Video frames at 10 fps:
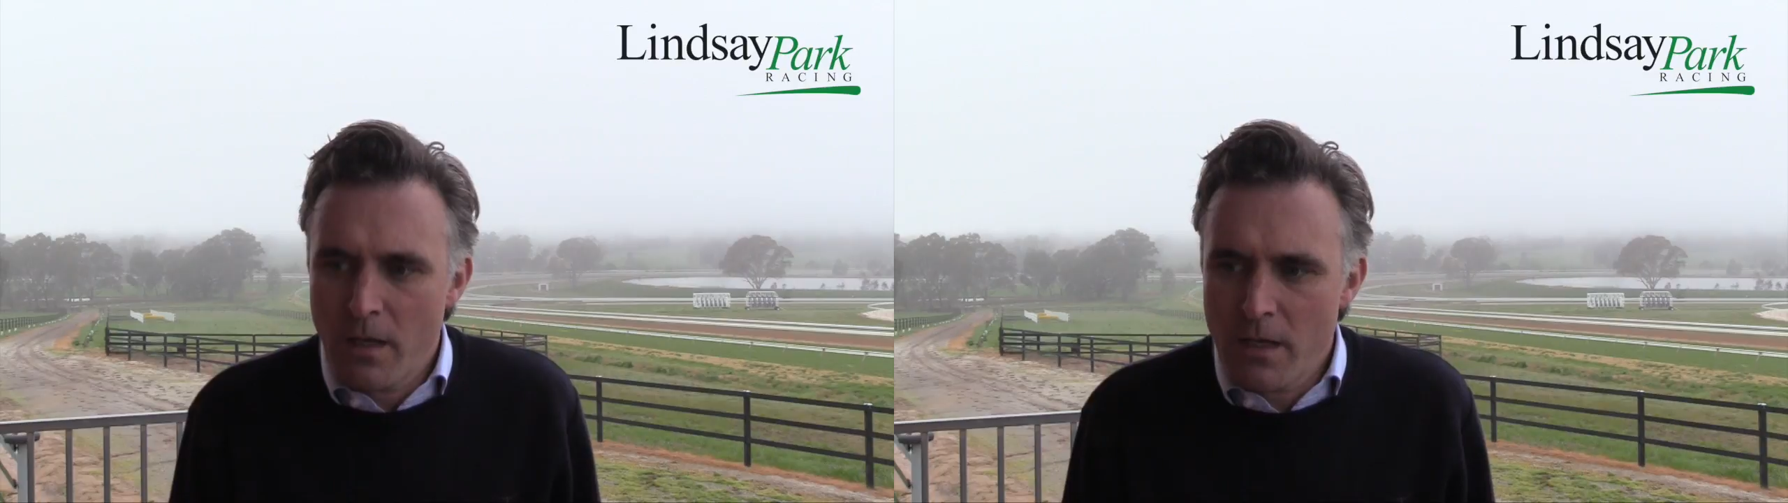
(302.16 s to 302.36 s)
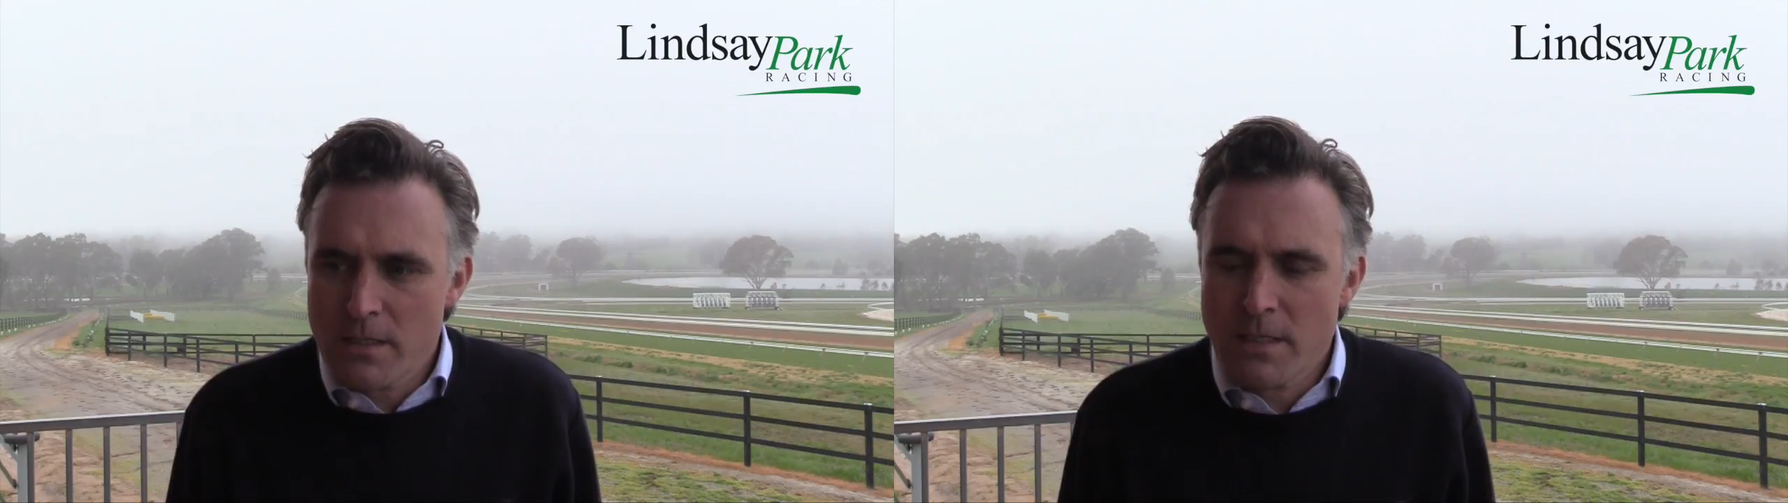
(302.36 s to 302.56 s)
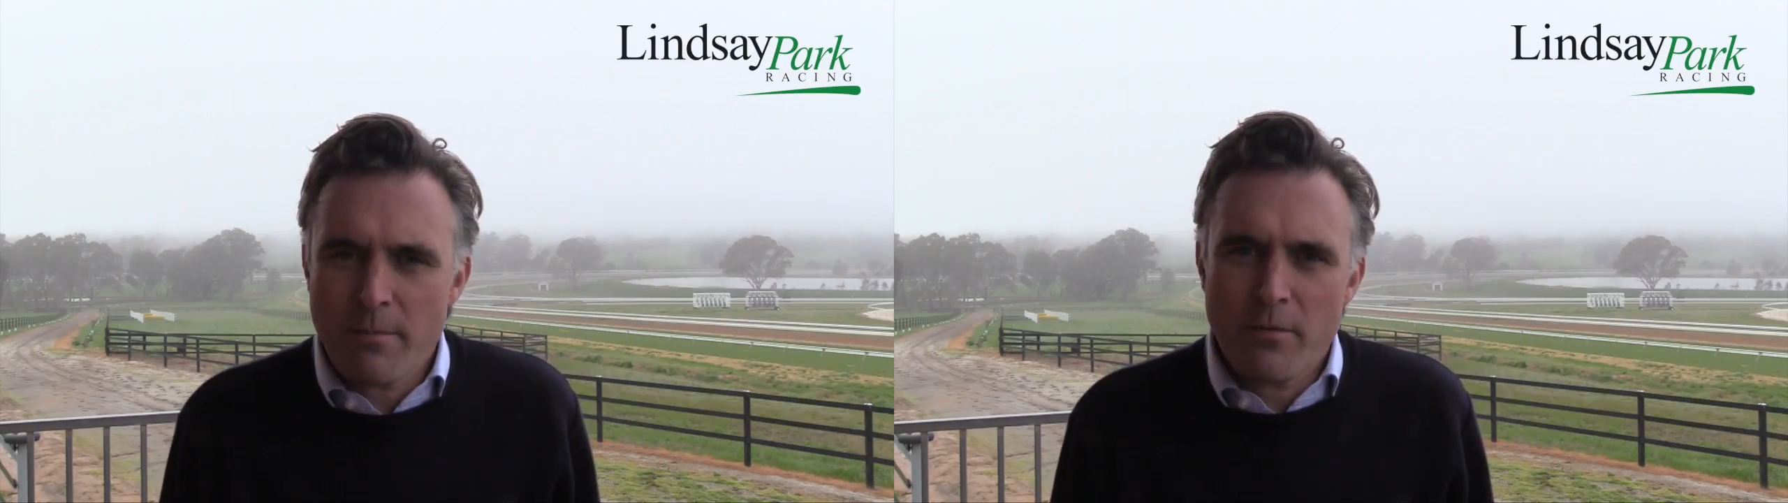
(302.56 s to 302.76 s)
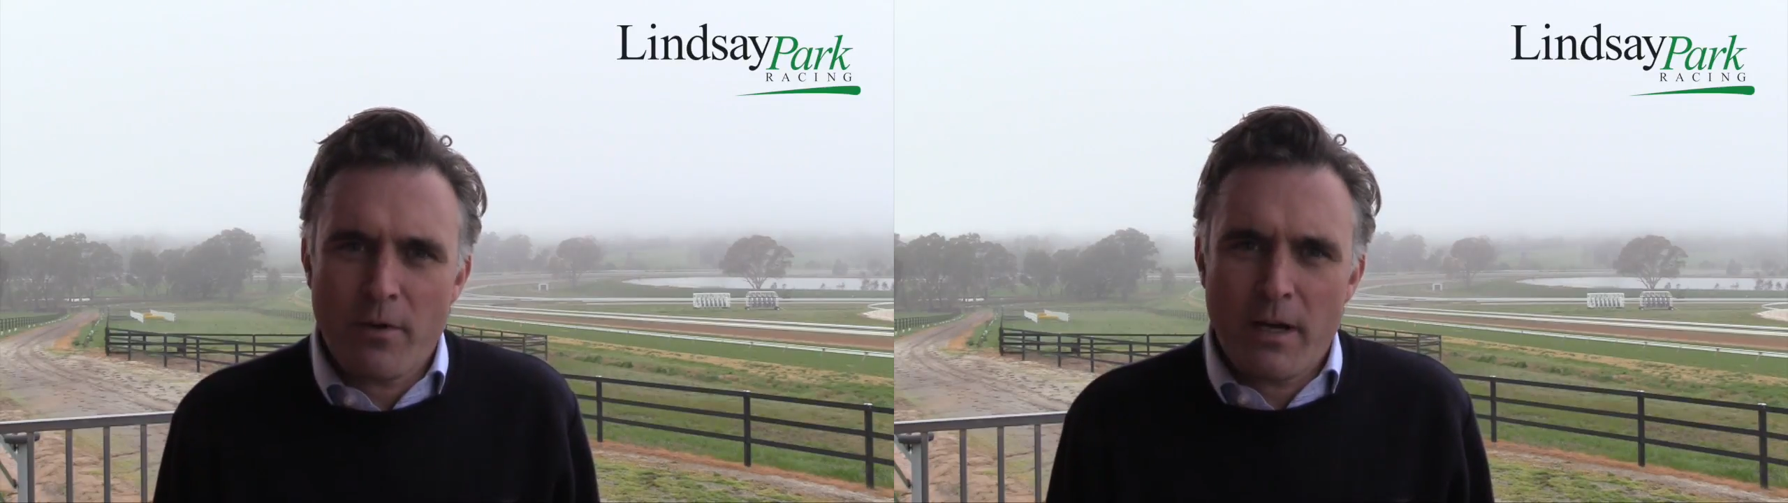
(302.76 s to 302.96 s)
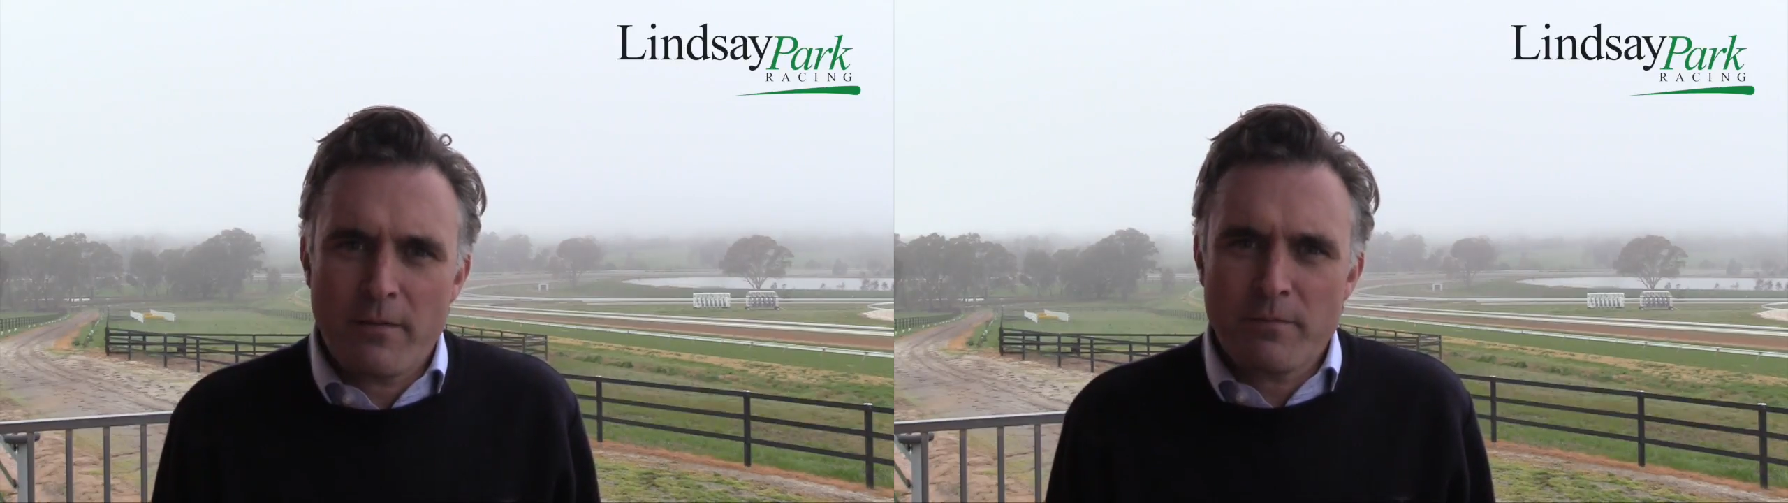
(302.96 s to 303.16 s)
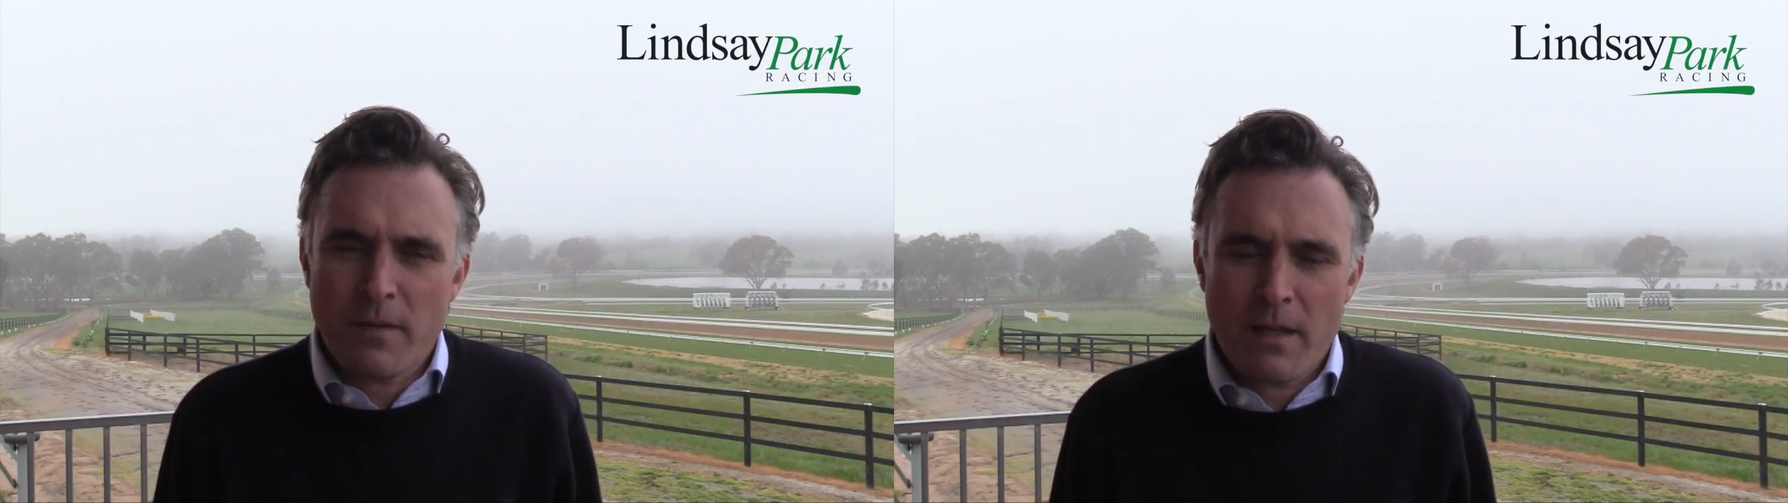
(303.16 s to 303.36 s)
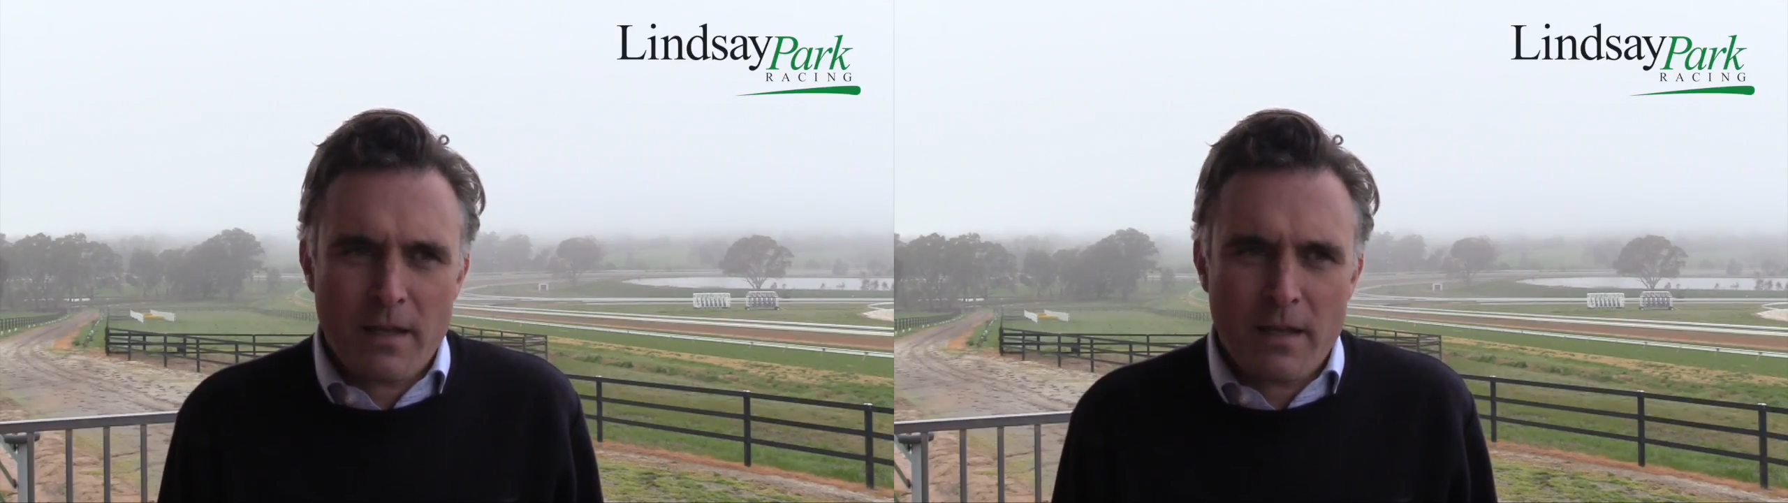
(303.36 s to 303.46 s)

like Samovar